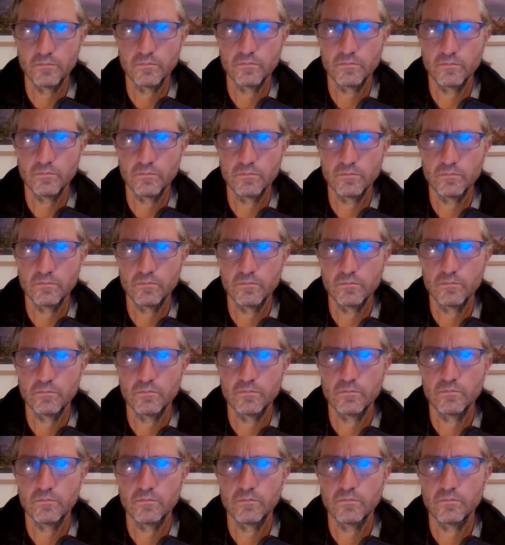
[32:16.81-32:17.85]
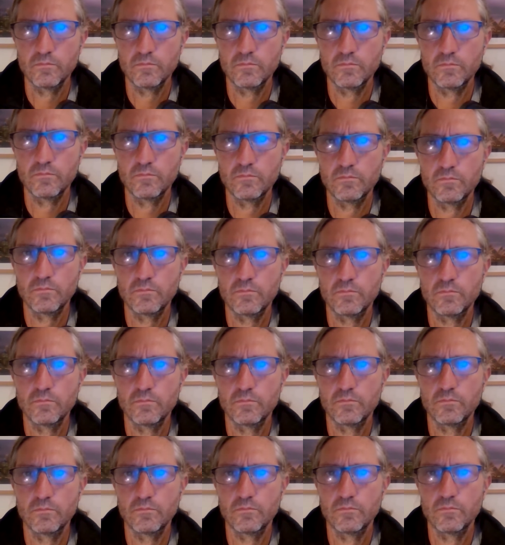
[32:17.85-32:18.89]

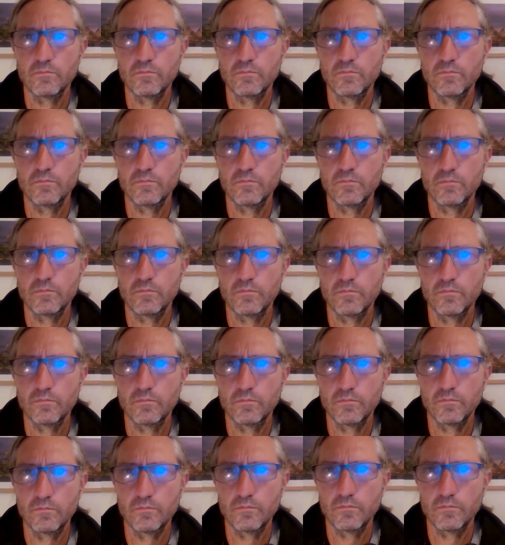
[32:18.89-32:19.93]
The person shown says nothing.